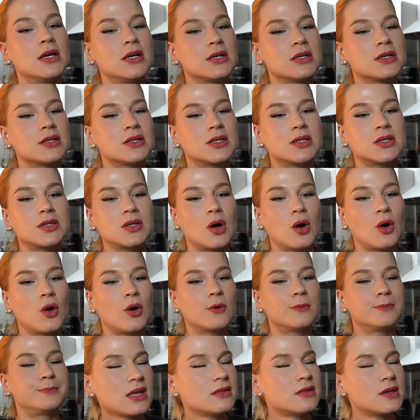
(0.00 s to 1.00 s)

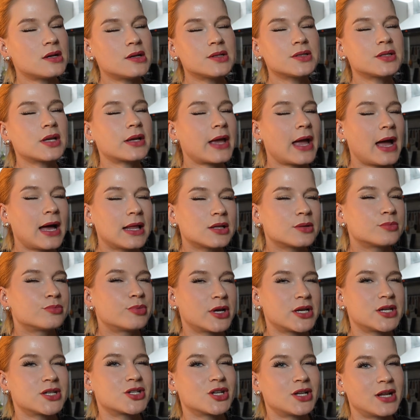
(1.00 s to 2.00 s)
So there is a
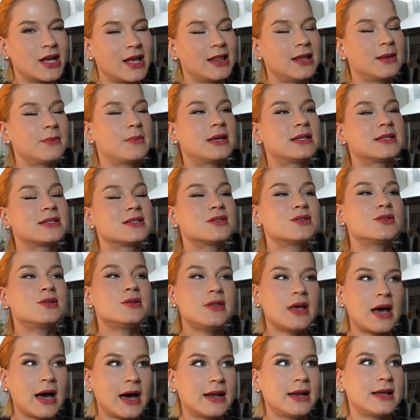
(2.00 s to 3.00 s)
calibration element to
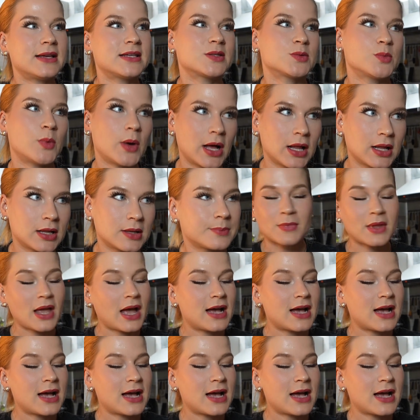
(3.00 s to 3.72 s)
that as well.